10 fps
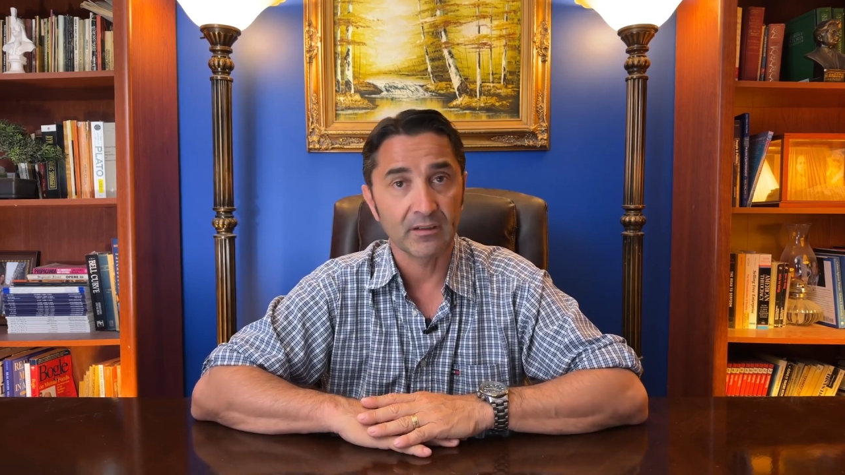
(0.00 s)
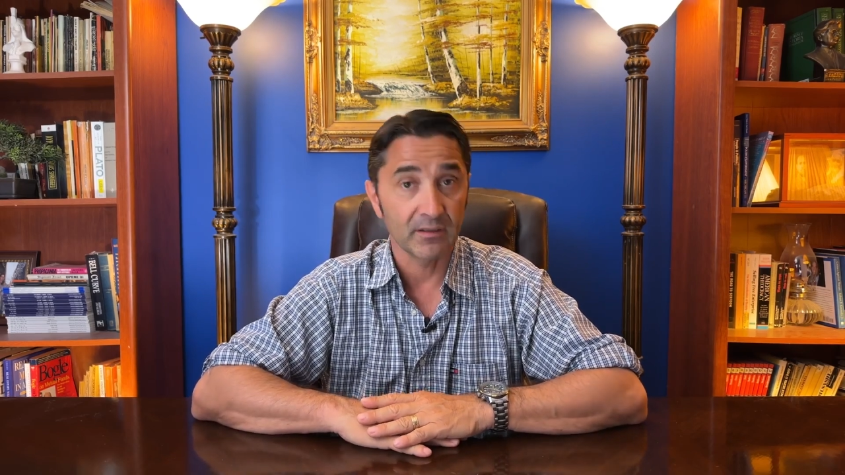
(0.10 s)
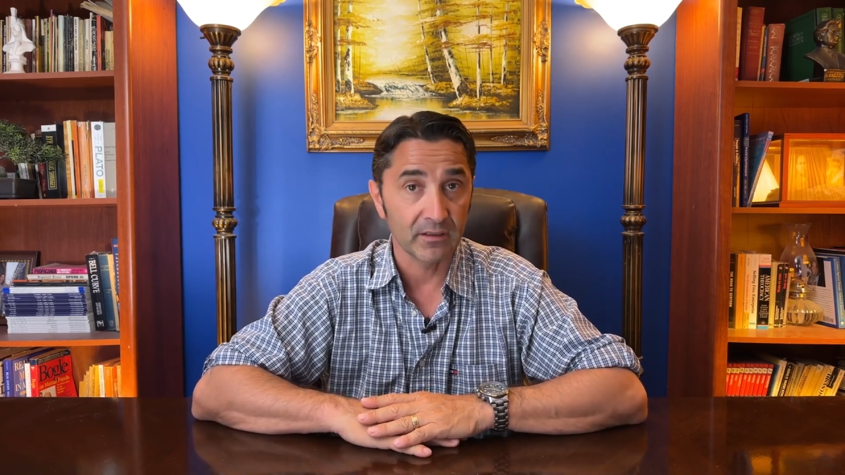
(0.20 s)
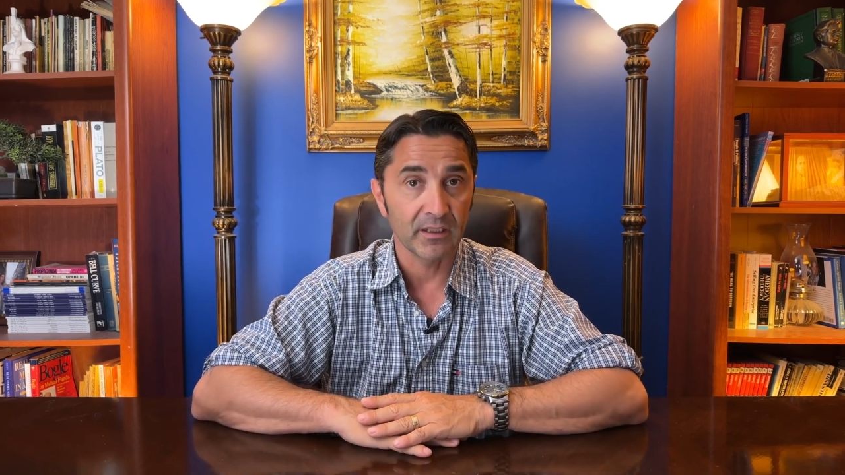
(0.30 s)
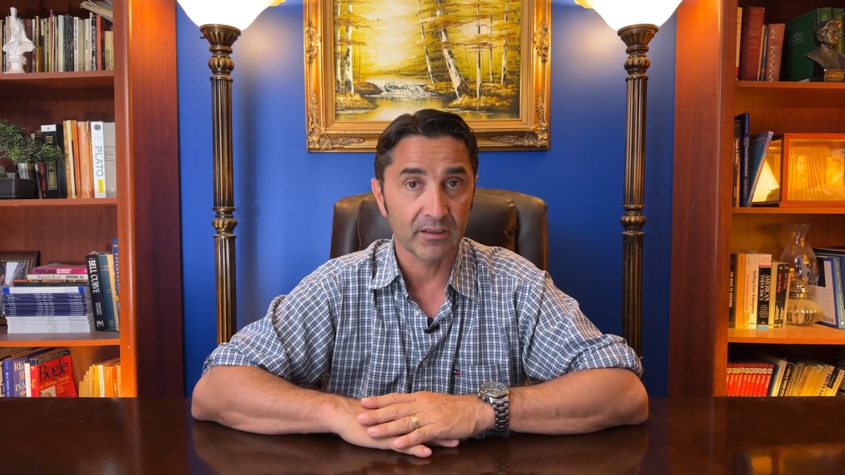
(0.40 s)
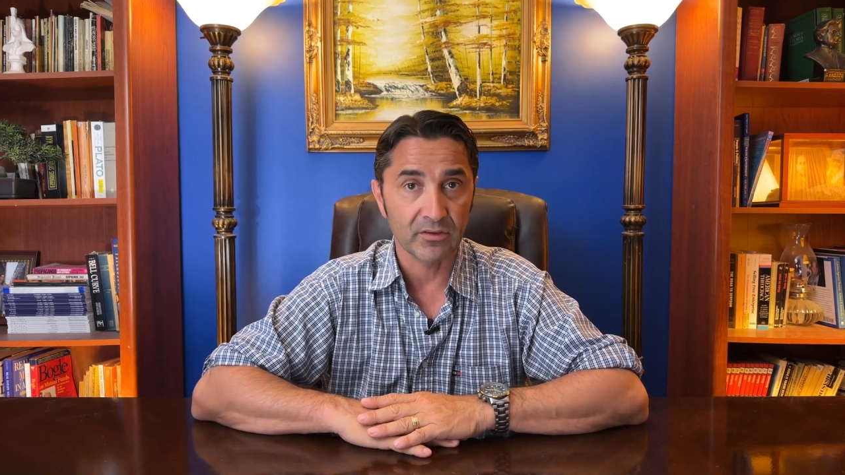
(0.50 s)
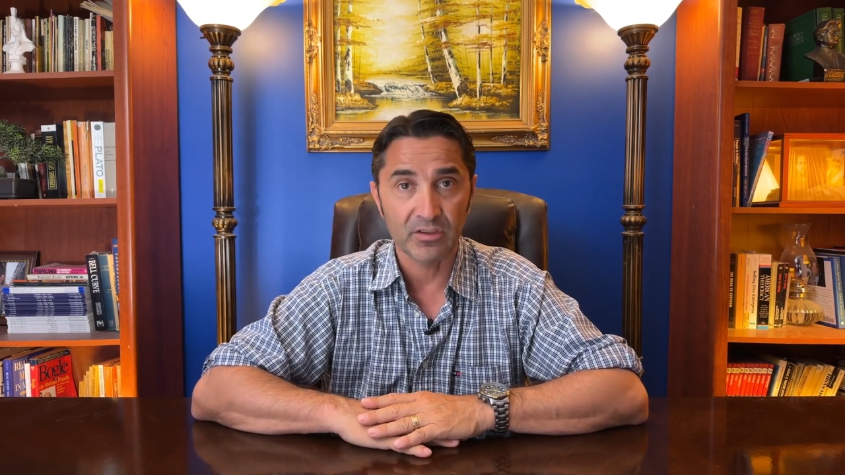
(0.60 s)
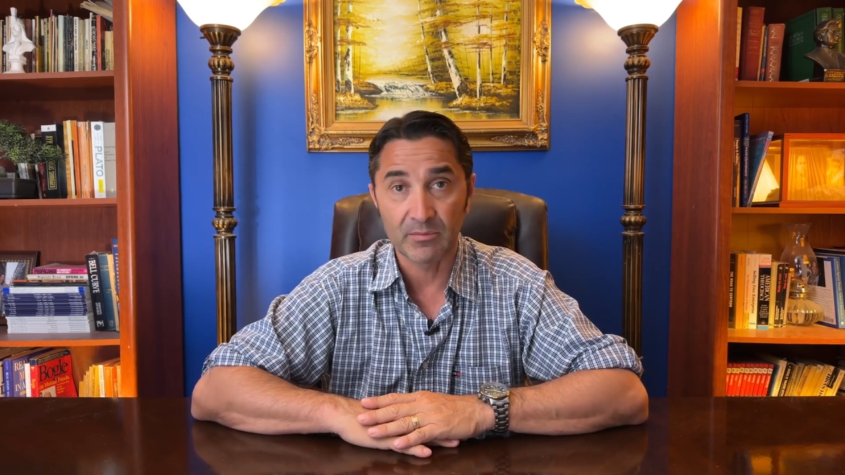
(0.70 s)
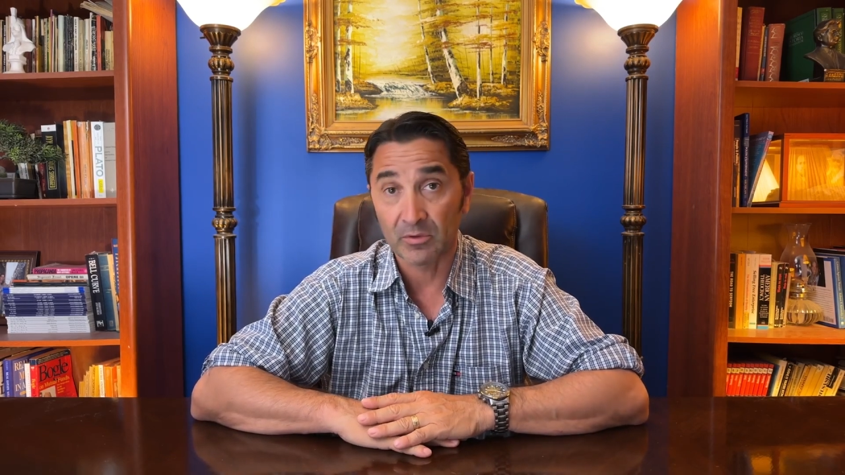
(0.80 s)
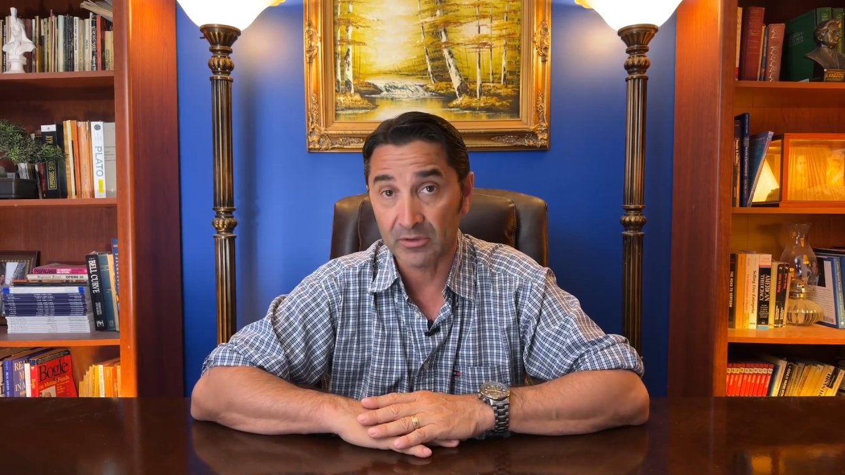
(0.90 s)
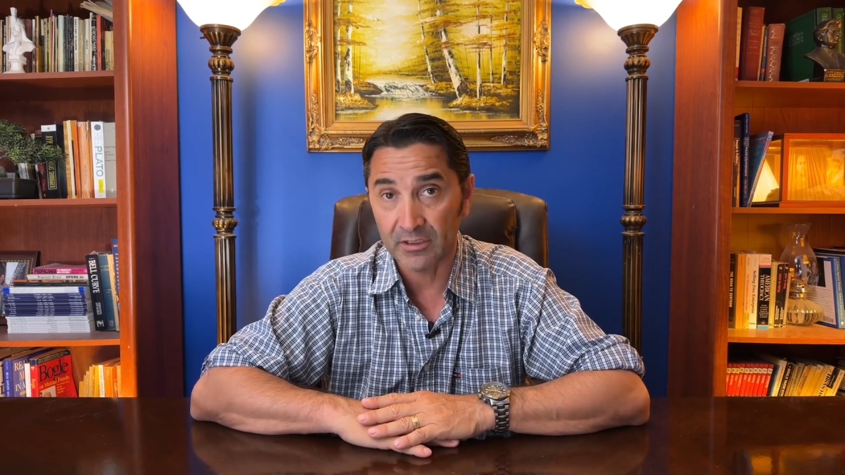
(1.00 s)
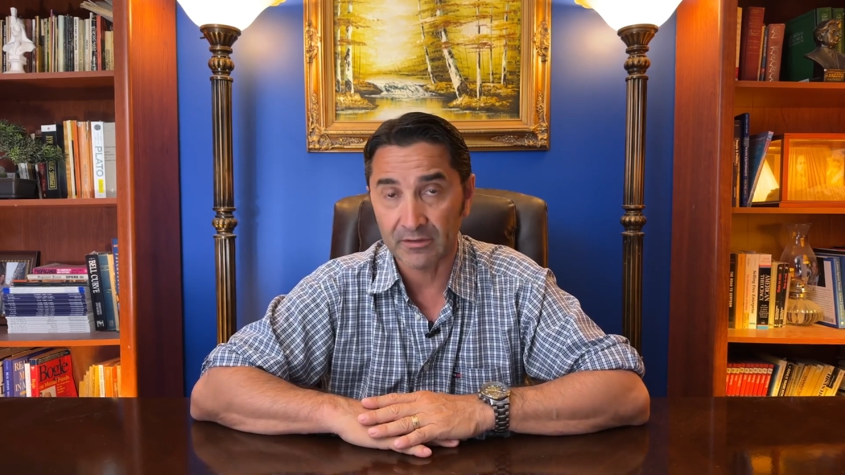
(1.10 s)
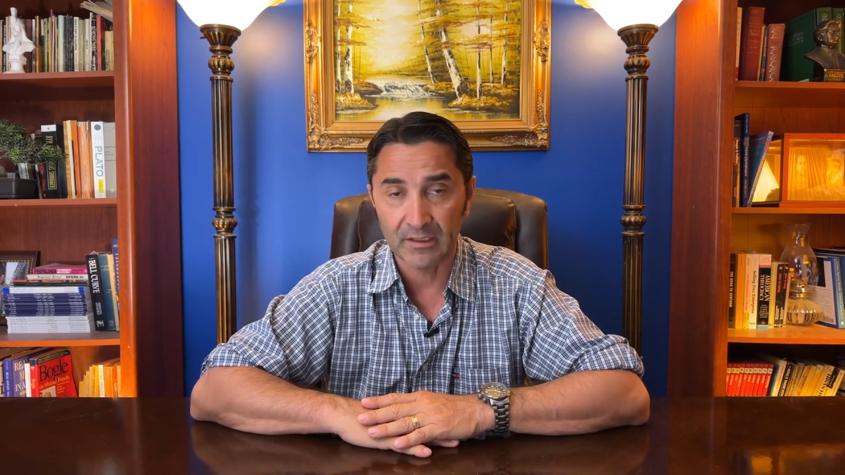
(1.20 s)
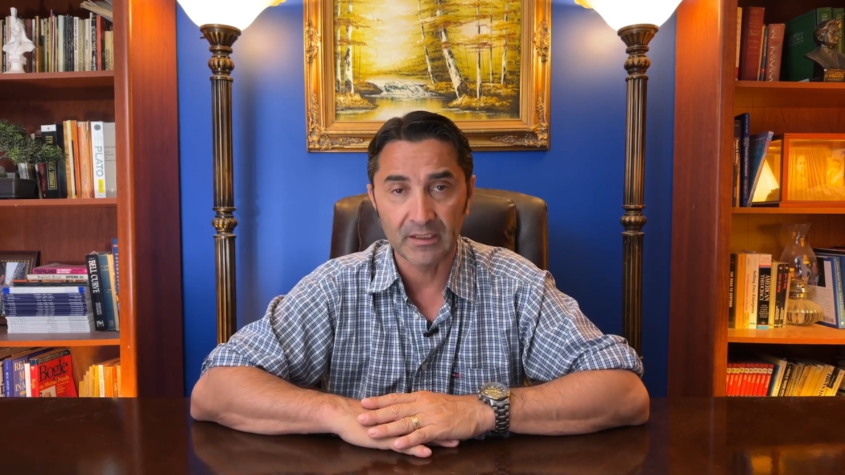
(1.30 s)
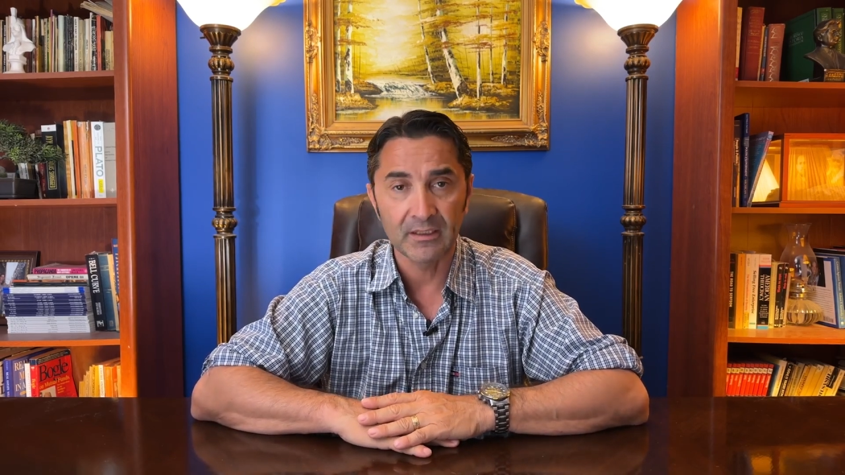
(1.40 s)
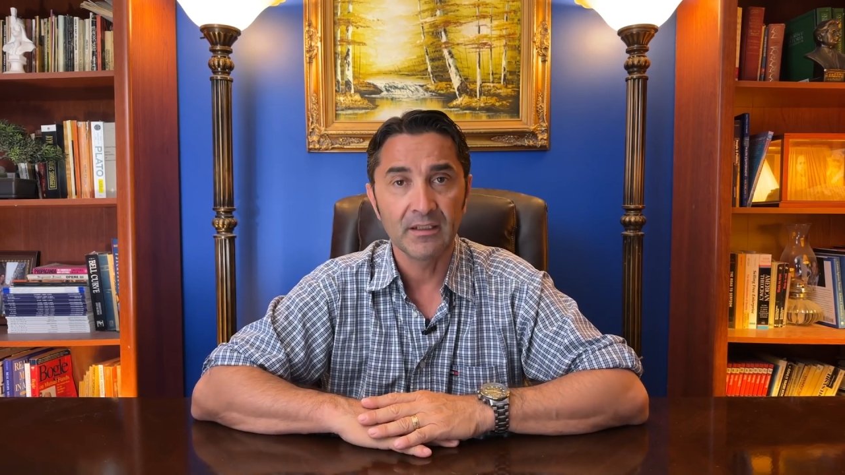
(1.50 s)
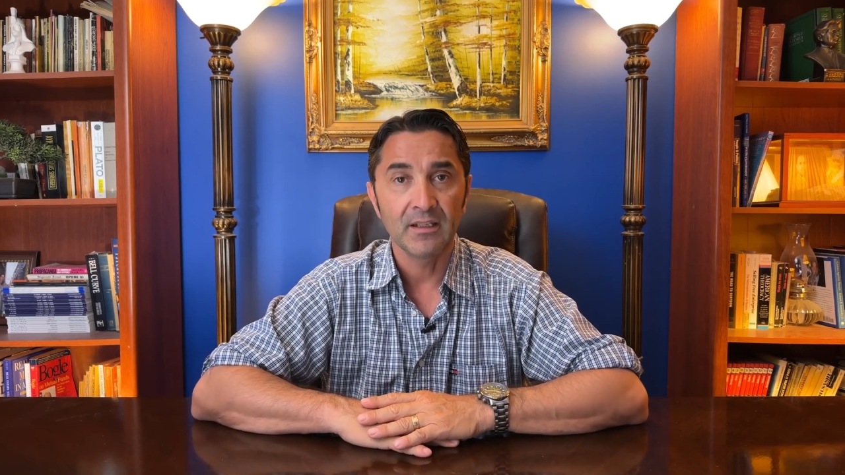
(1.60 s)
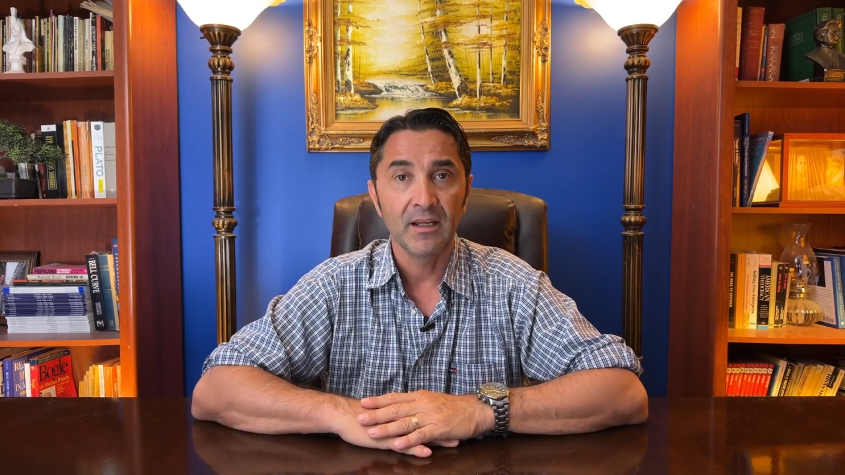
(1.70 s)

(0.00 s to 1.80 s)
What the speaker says: a dictatorship or tyranny,